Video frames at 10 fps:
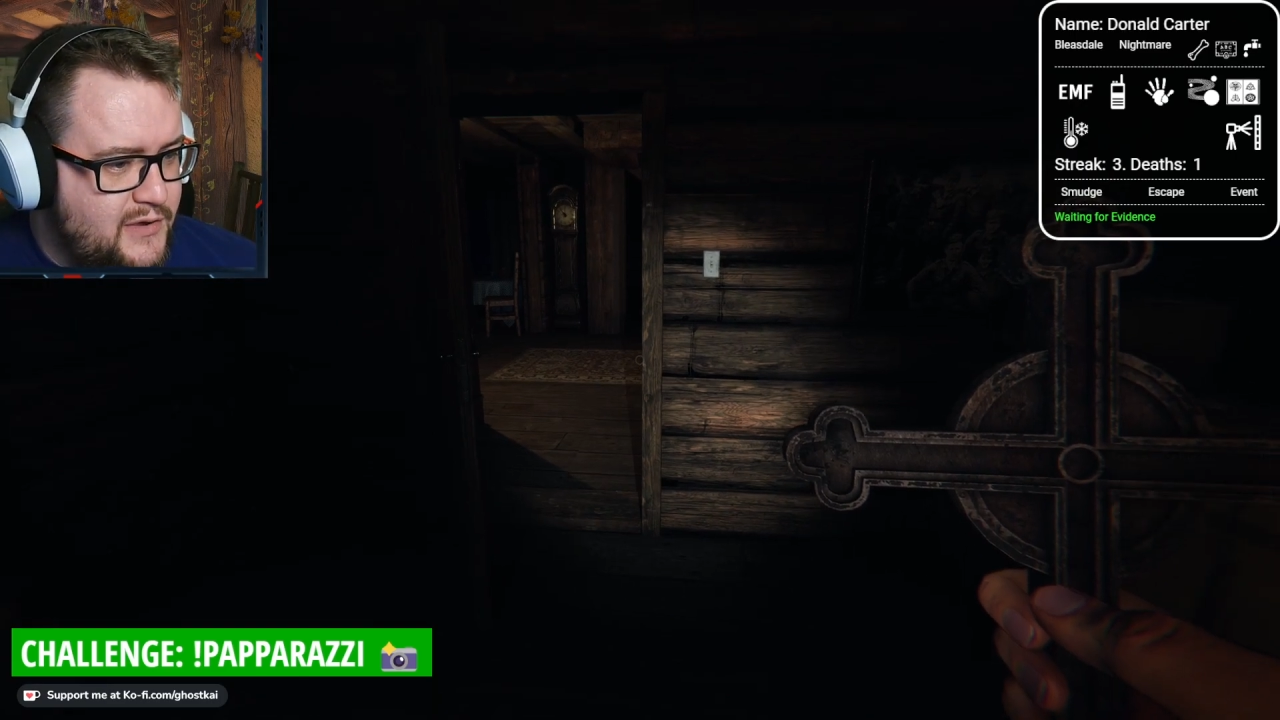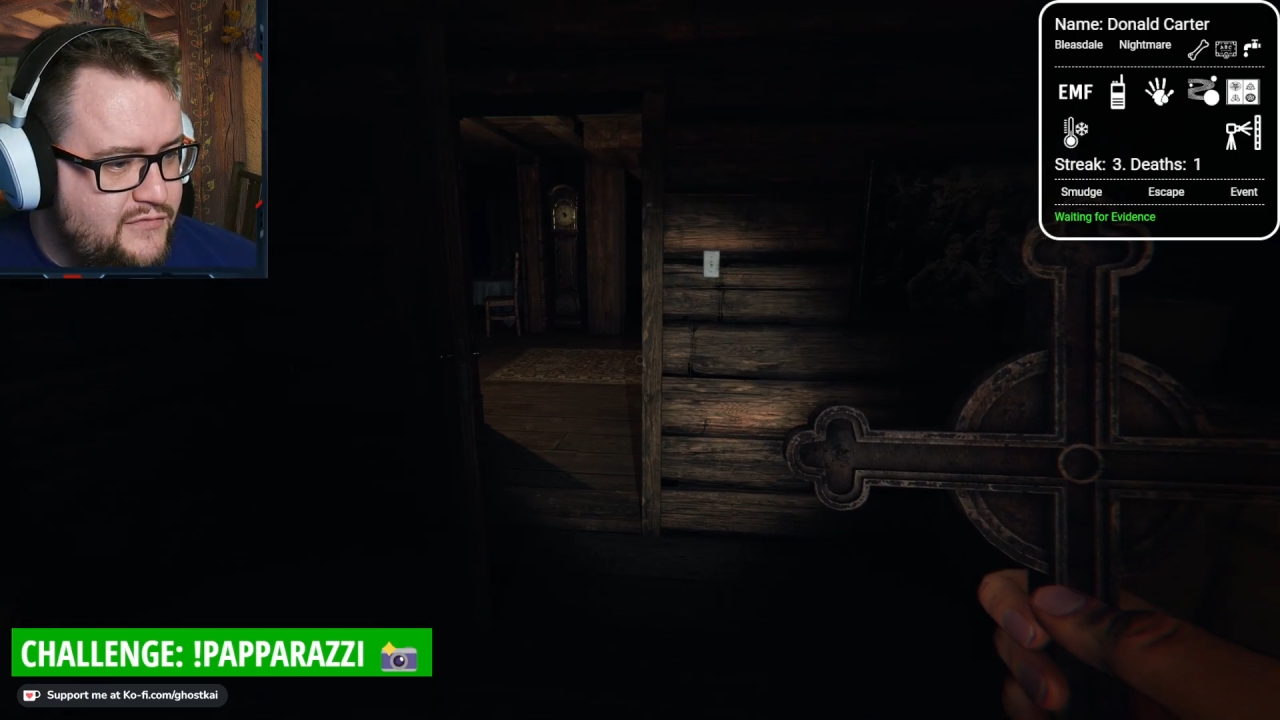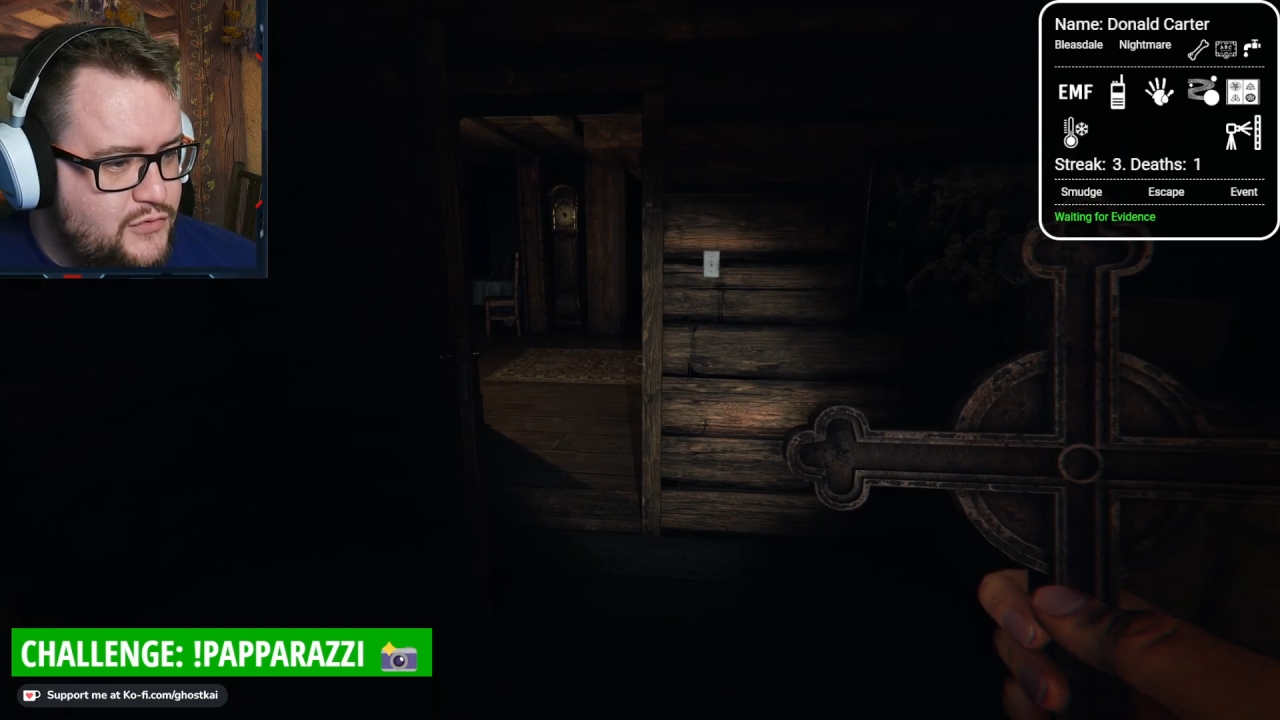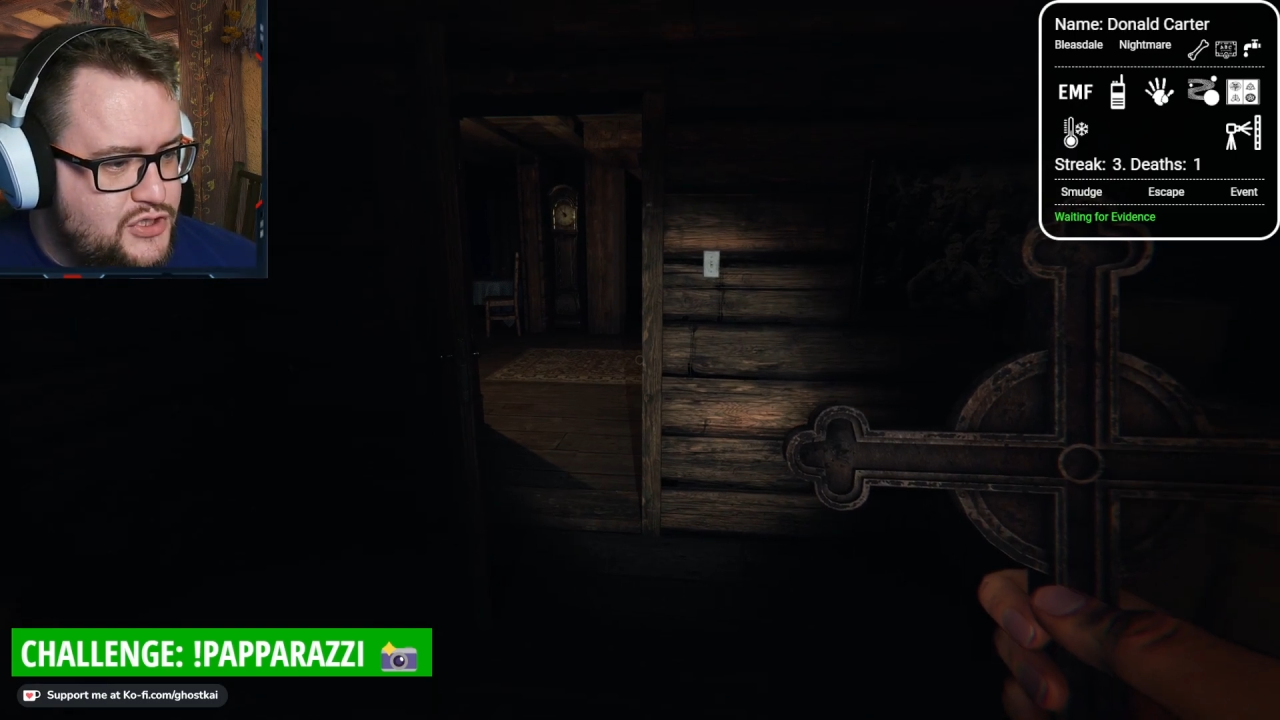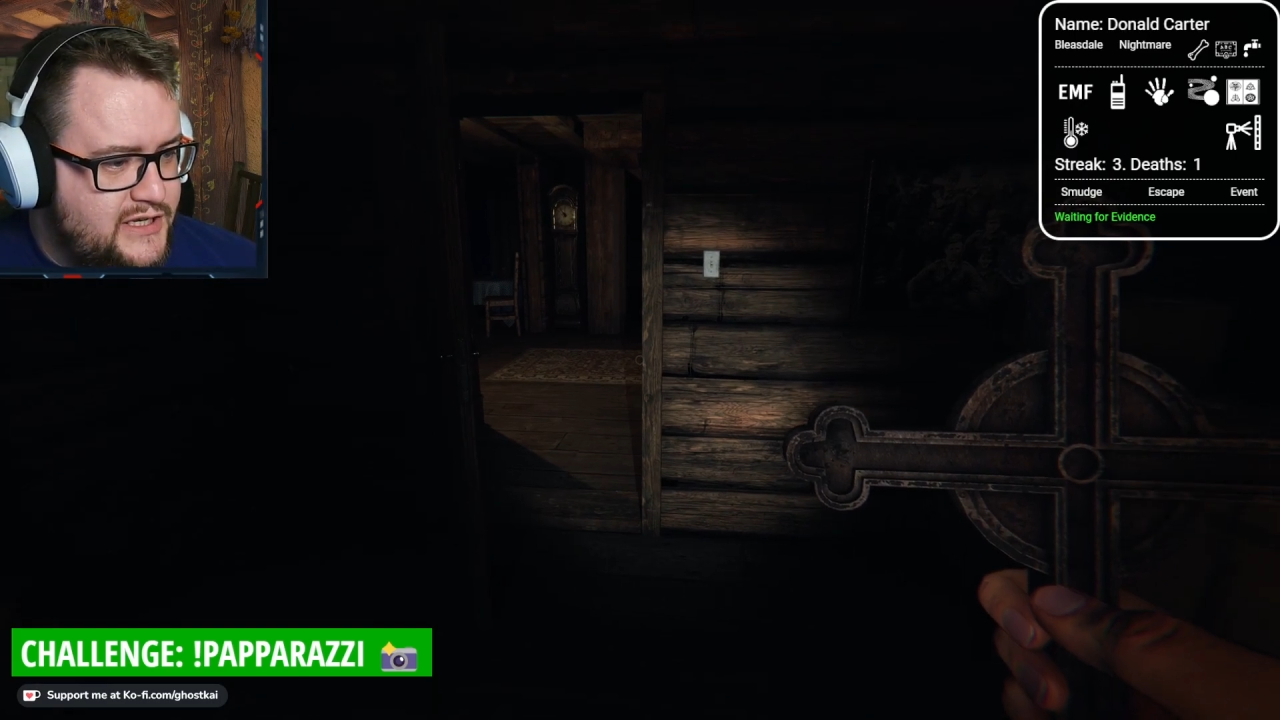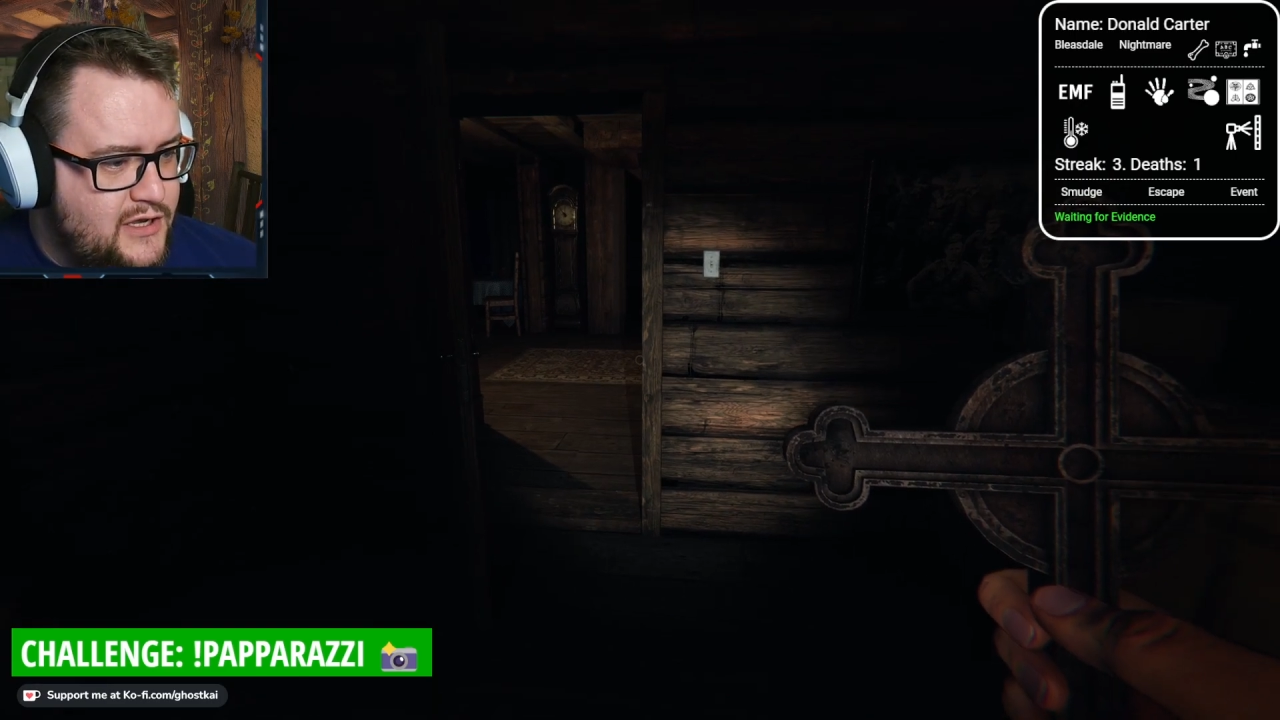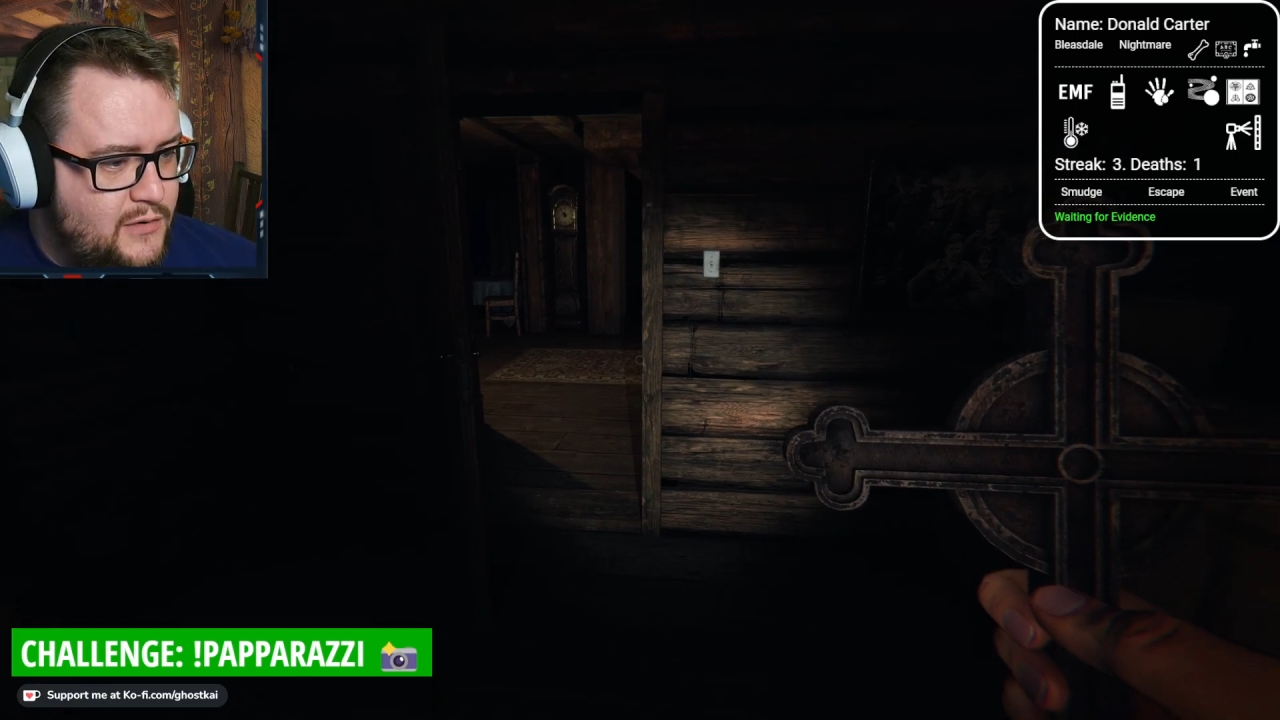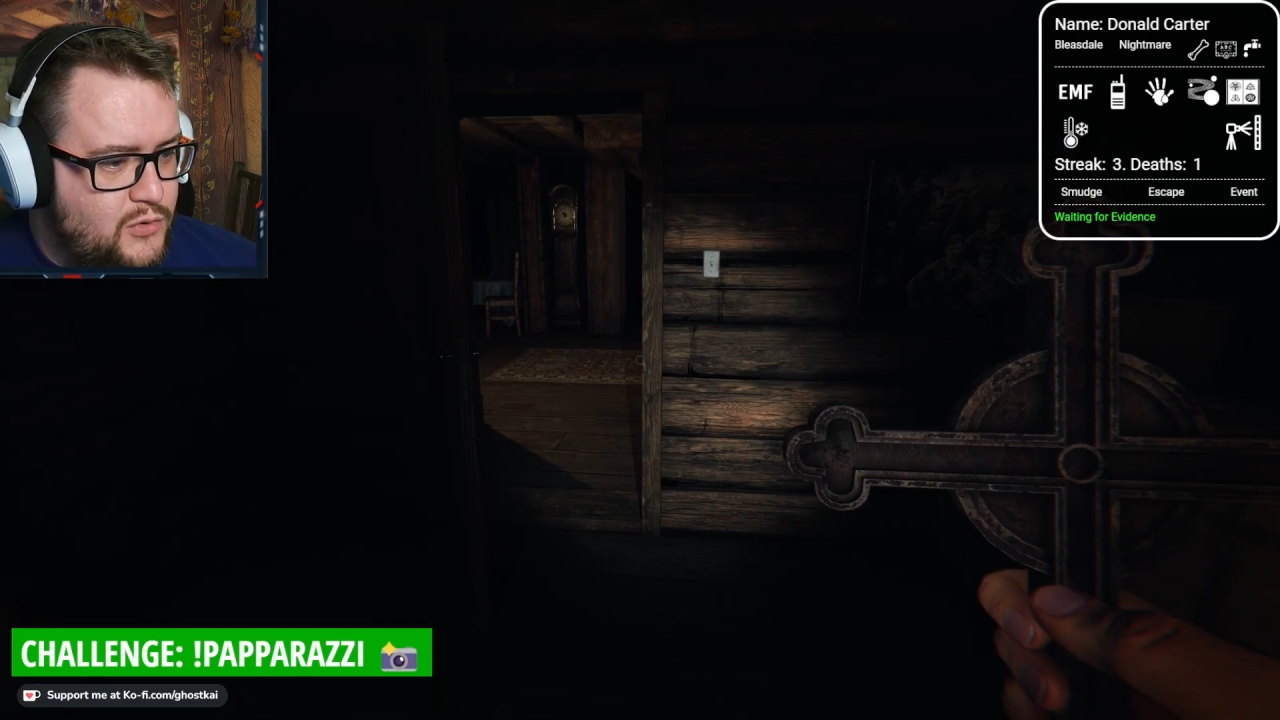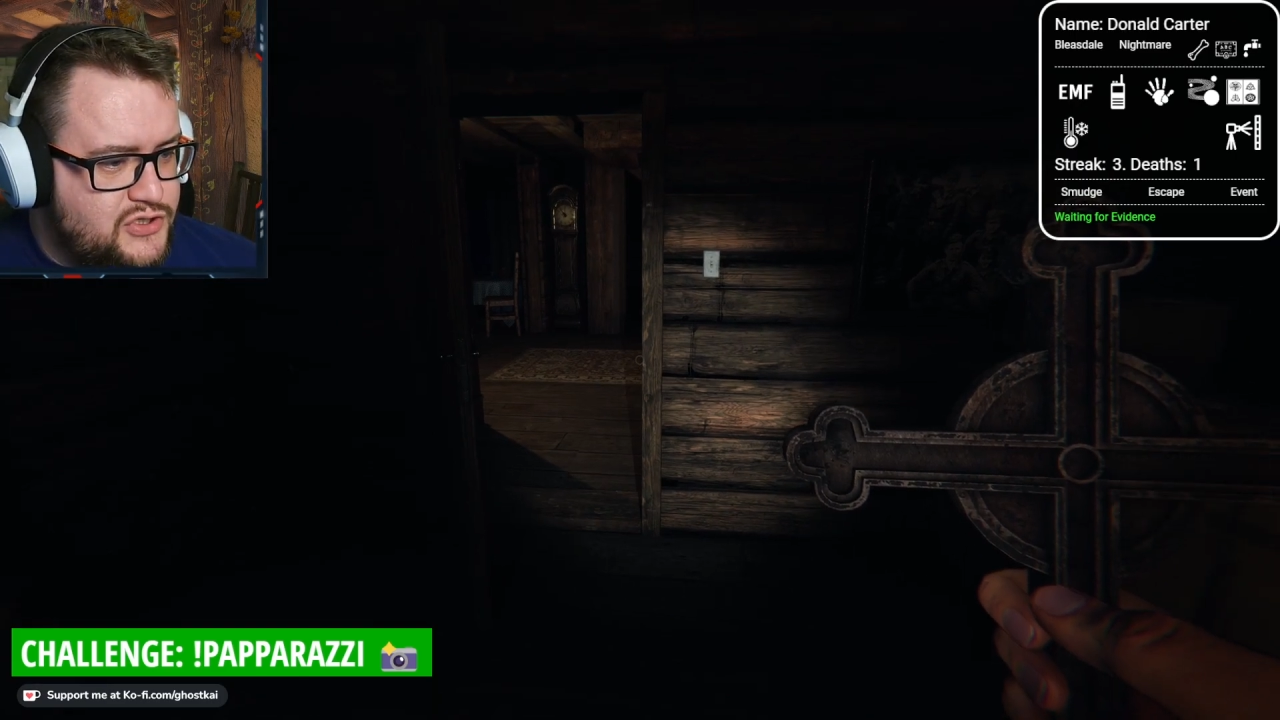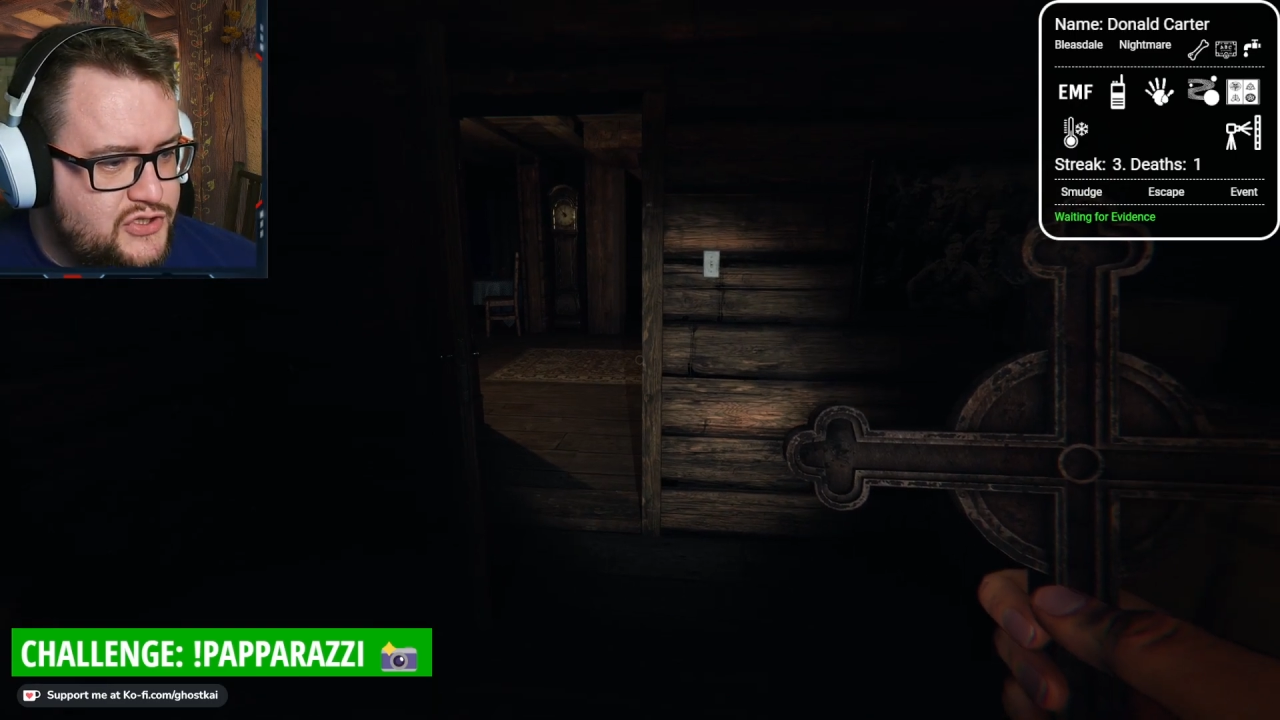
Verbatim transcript: but unfortunately can't watch